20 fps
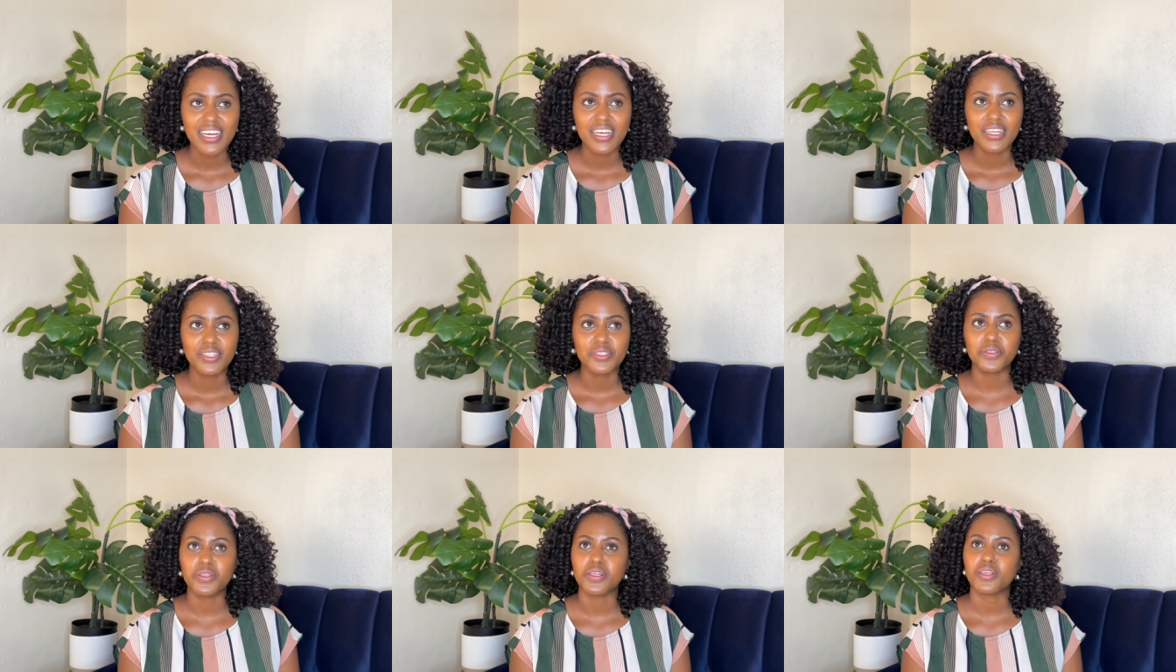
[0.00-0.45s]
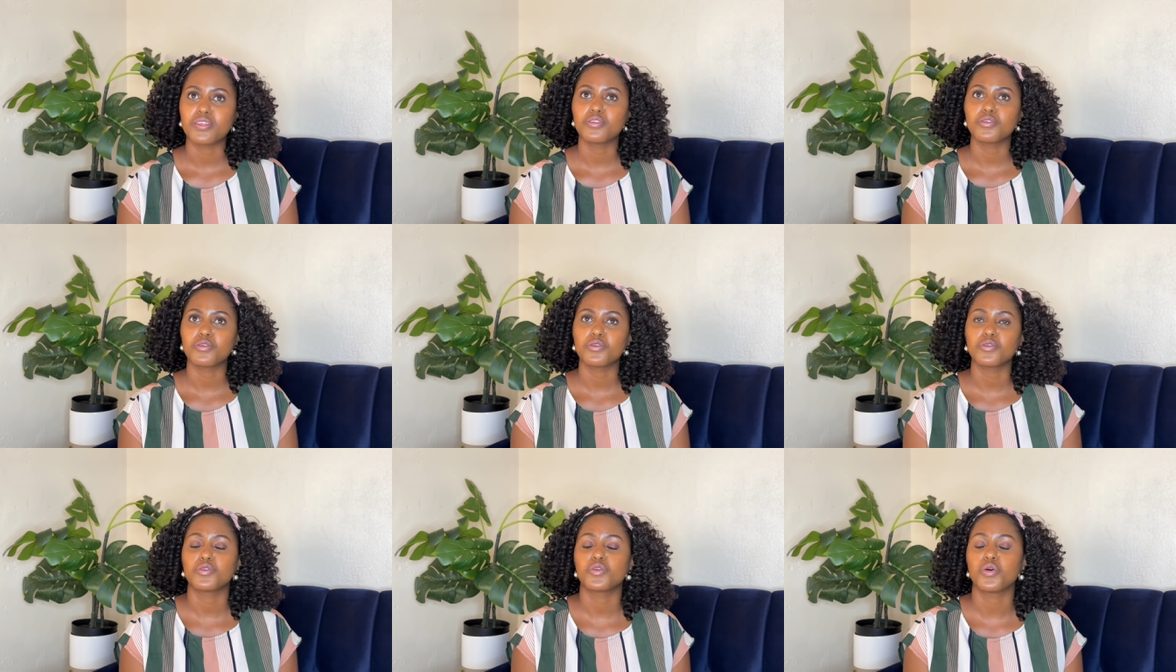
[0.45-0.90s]
to the
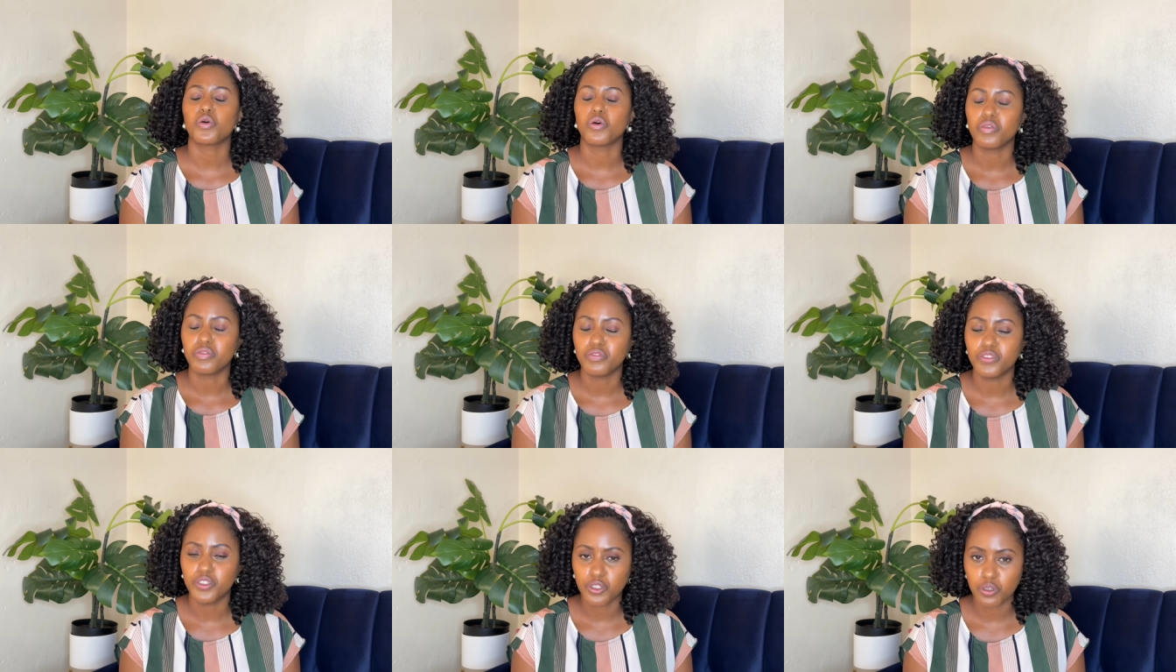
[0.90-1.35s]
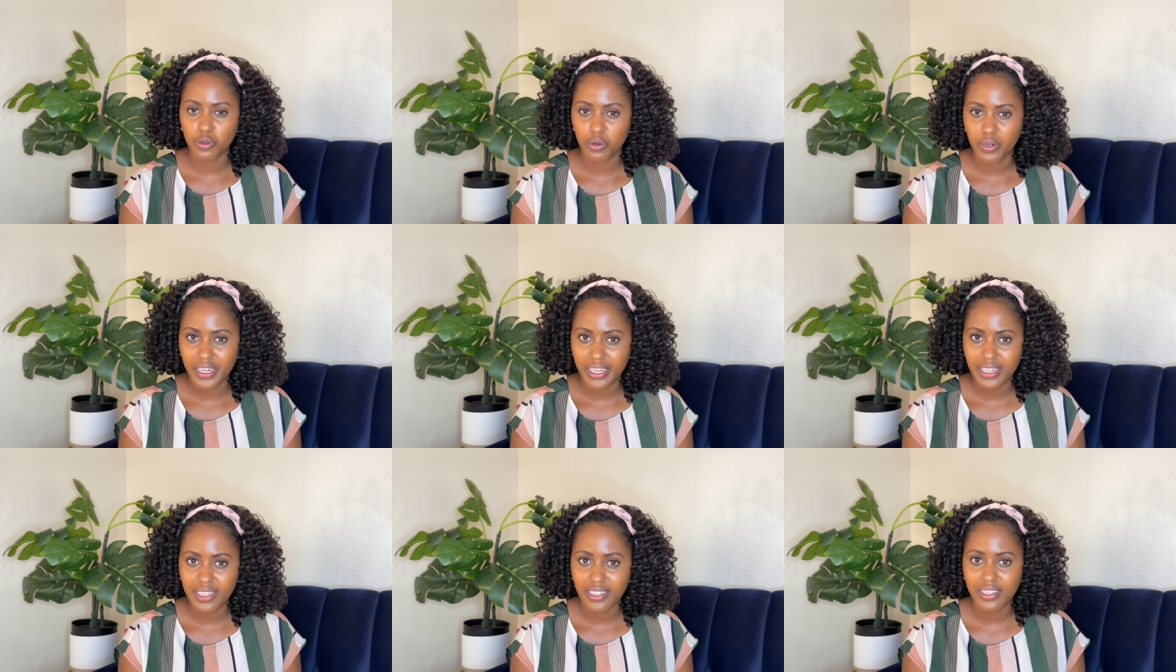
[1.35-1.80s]
source of joy.
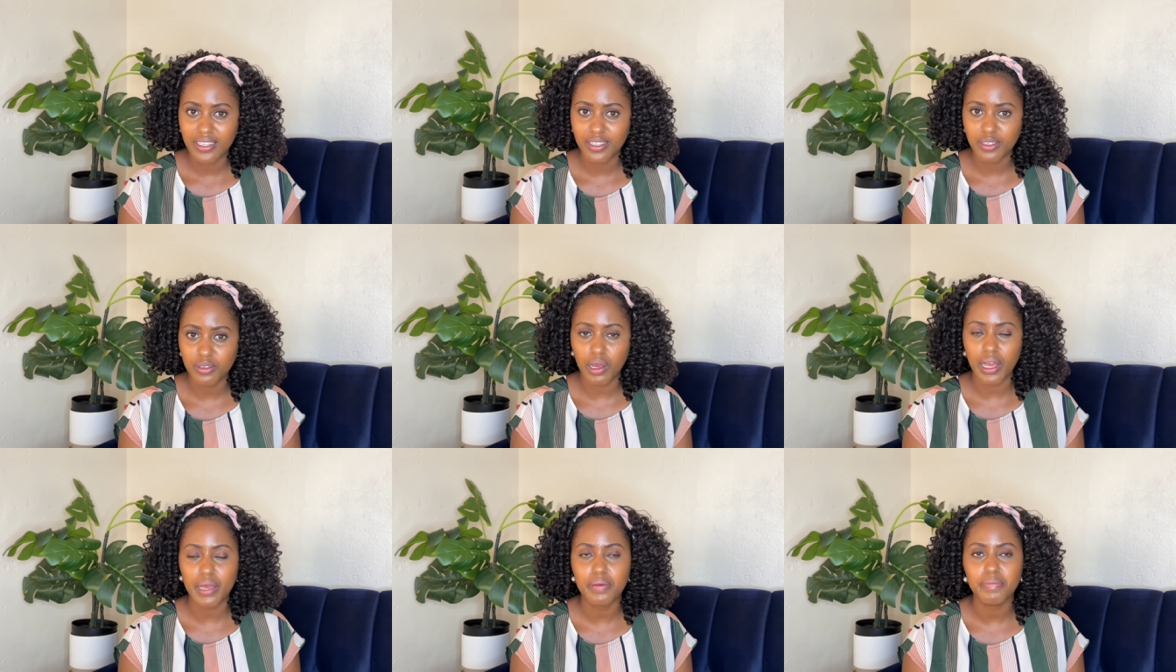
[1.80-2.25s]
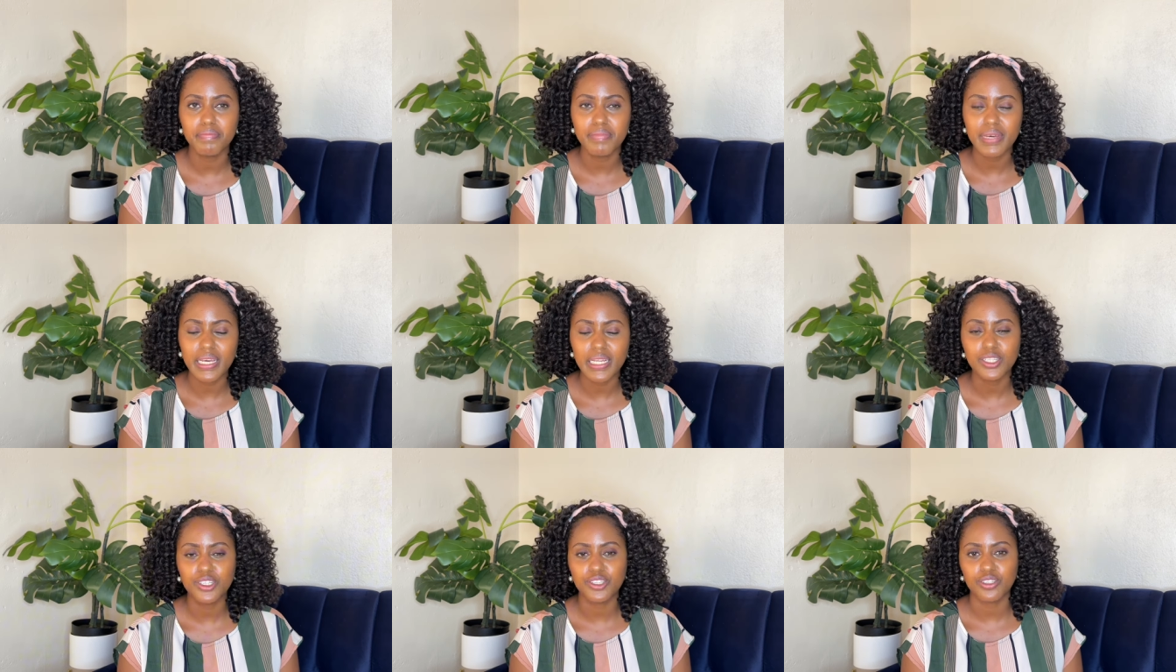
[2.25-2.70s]
So I
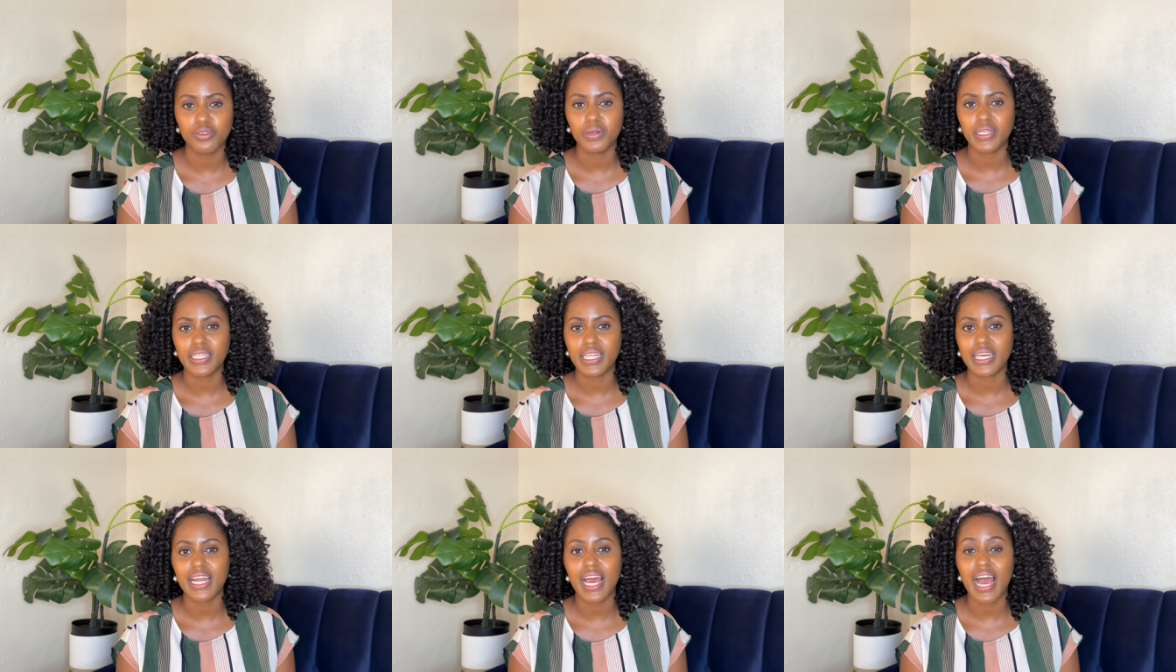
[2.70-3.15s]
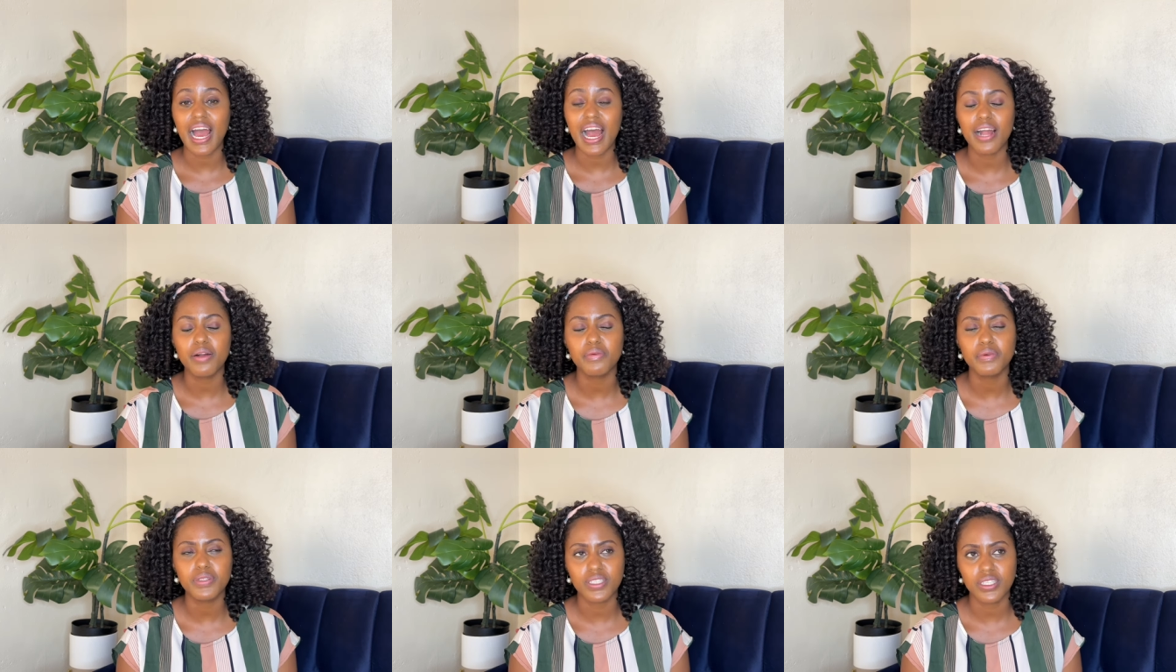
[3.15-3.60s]
made sure that I
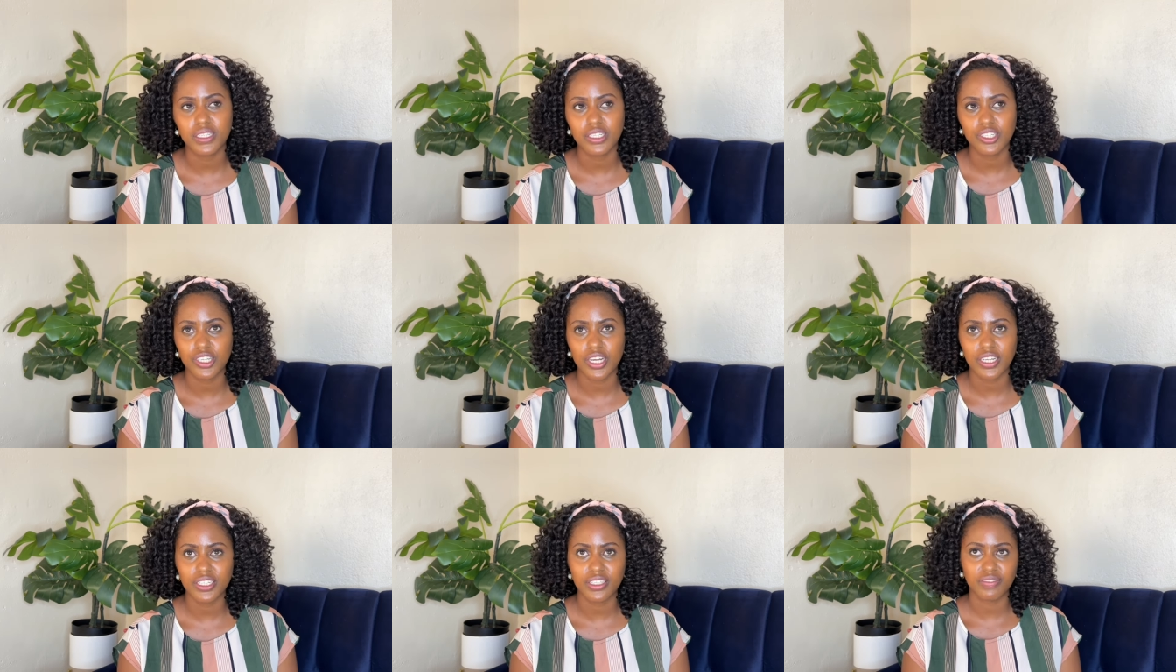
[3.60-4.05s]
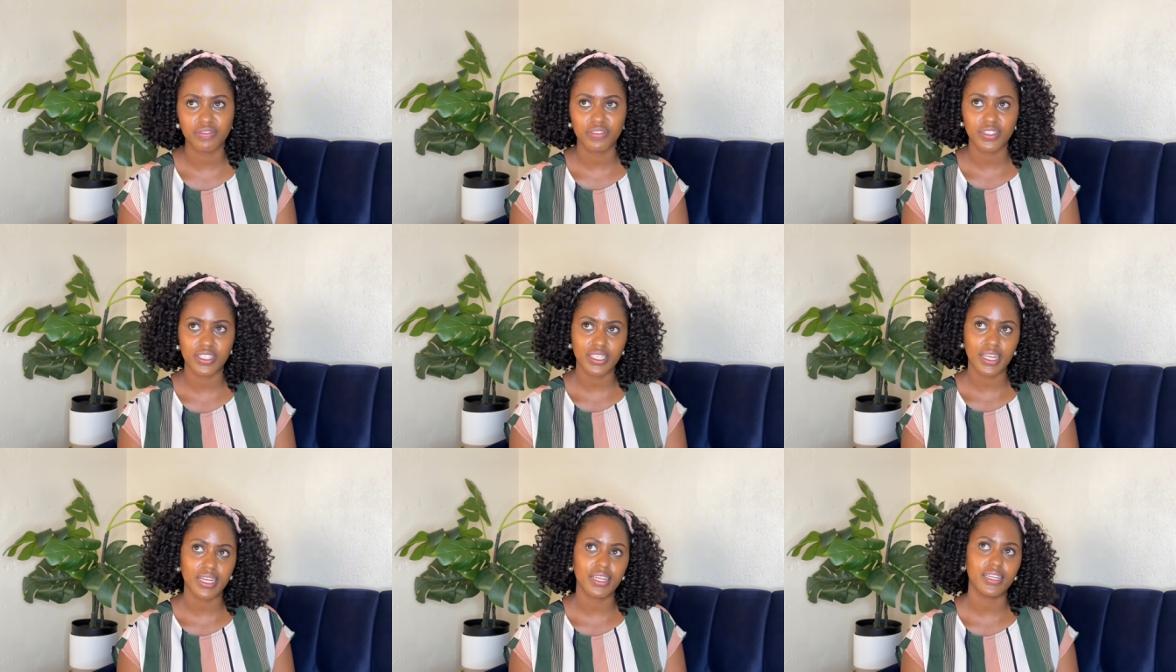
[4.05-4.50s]
was in church every
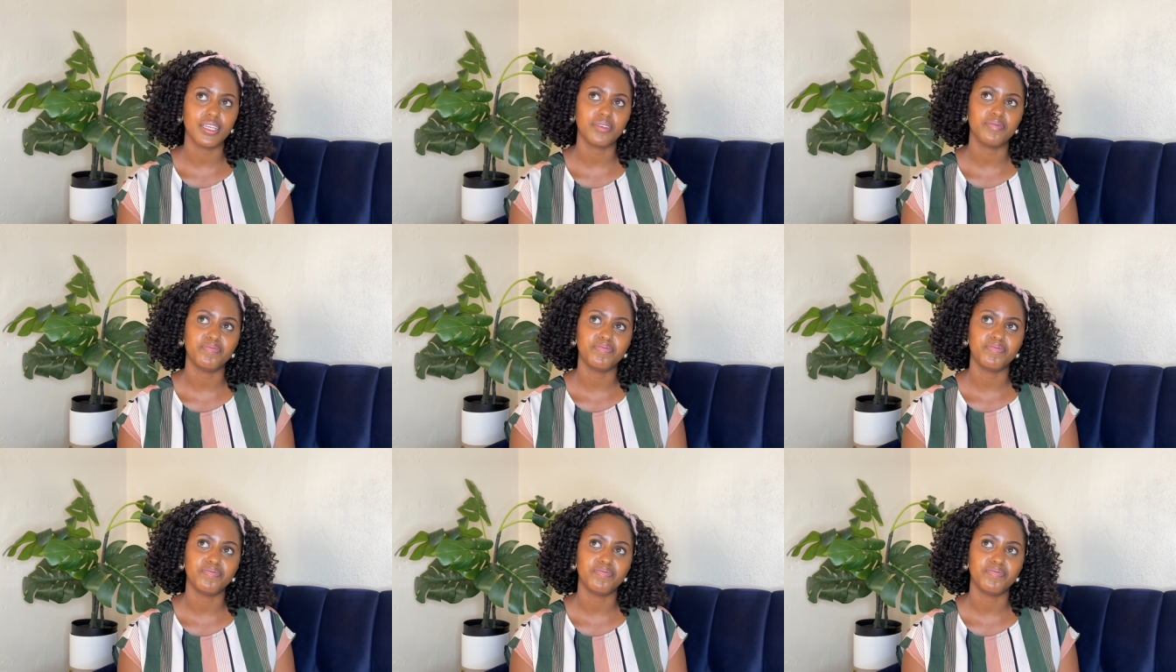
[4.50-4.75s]
Sunday.